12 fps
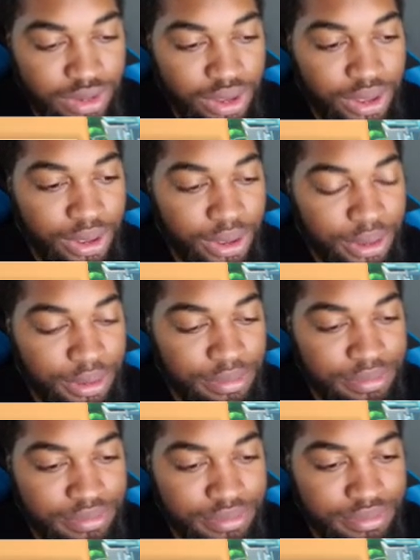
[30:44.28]
Uh,
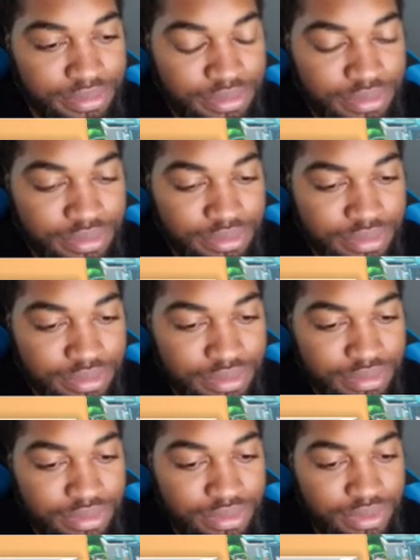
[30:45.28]

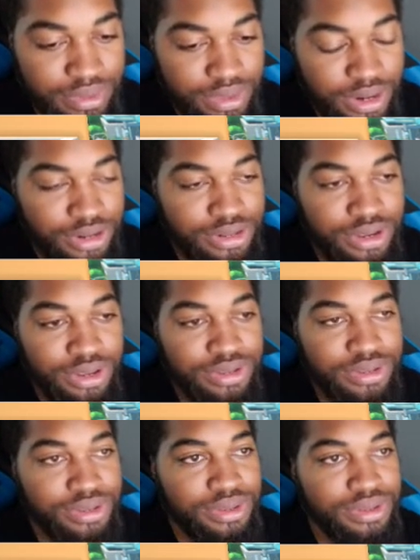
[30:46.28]
there's
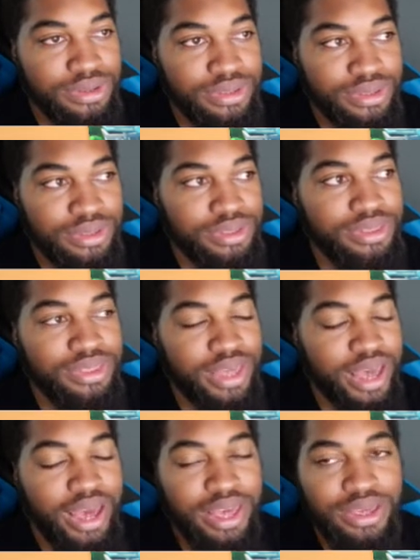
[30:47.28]
also
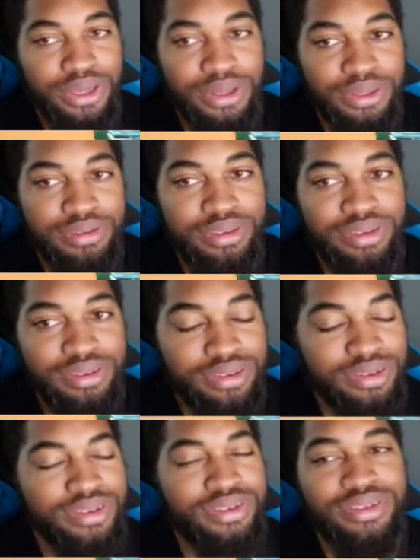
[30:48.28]
that you know just
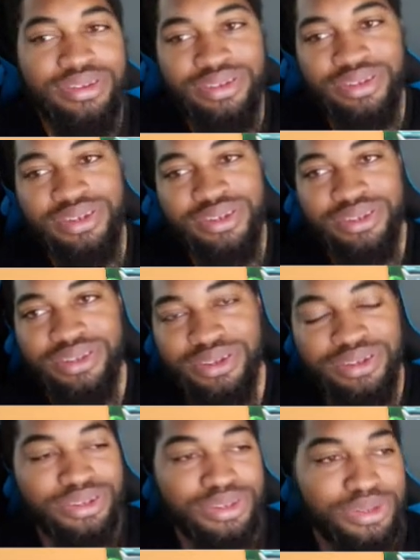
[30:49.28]
just just
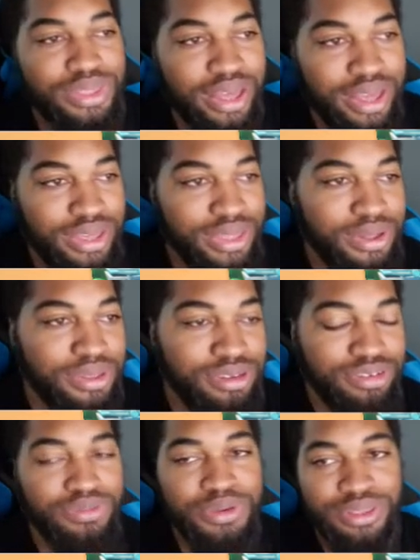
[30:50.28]
just do that you know
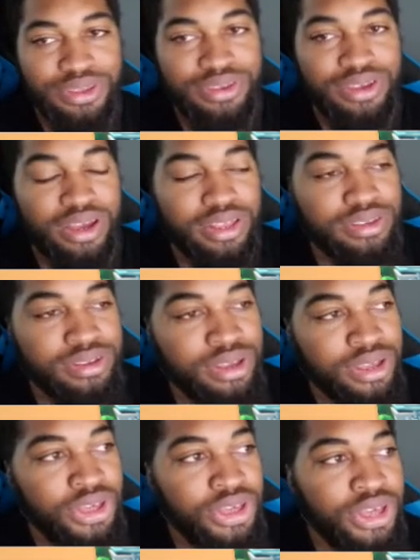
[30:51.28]
just read the signs
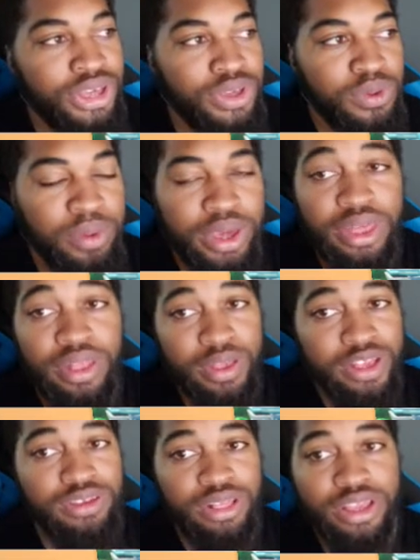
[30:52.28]
you make it a
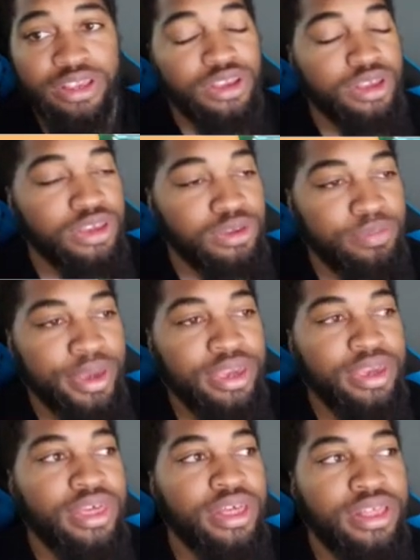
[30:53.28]
lot, lot you
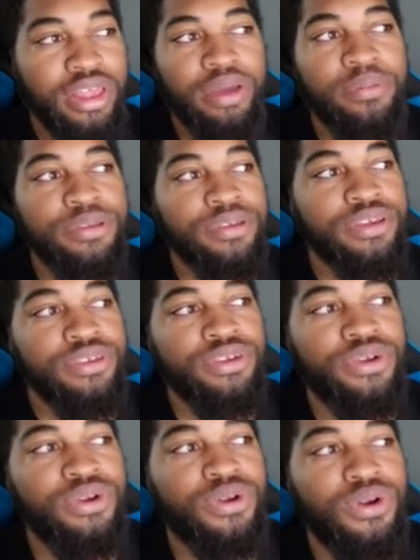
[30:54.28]
make it a lot much
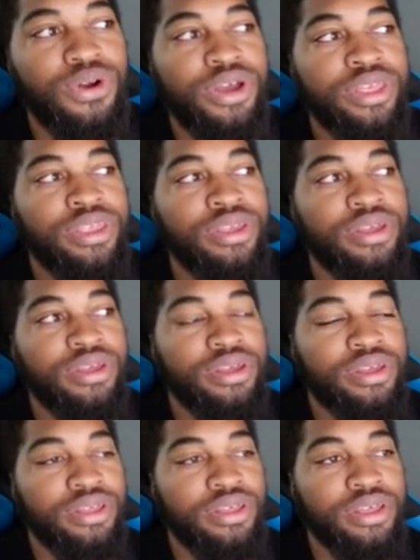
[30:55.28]
easier on
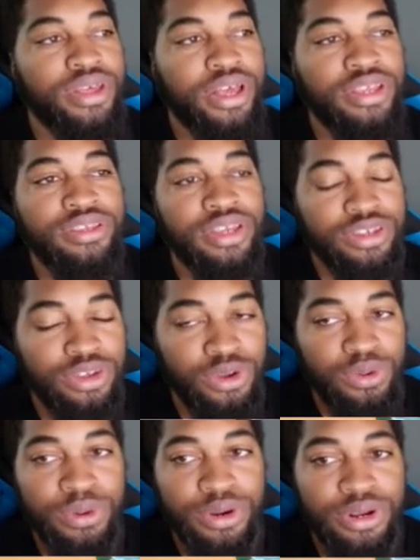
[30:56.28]
us as
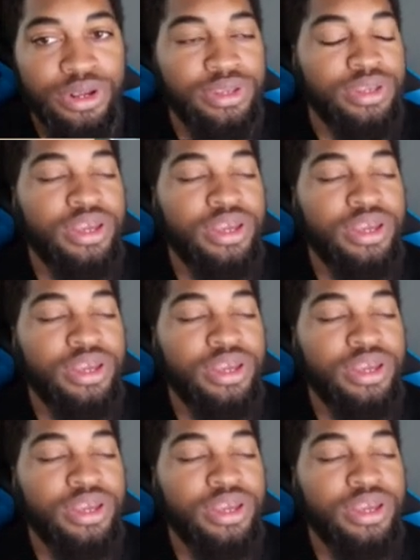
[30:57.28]
coworkers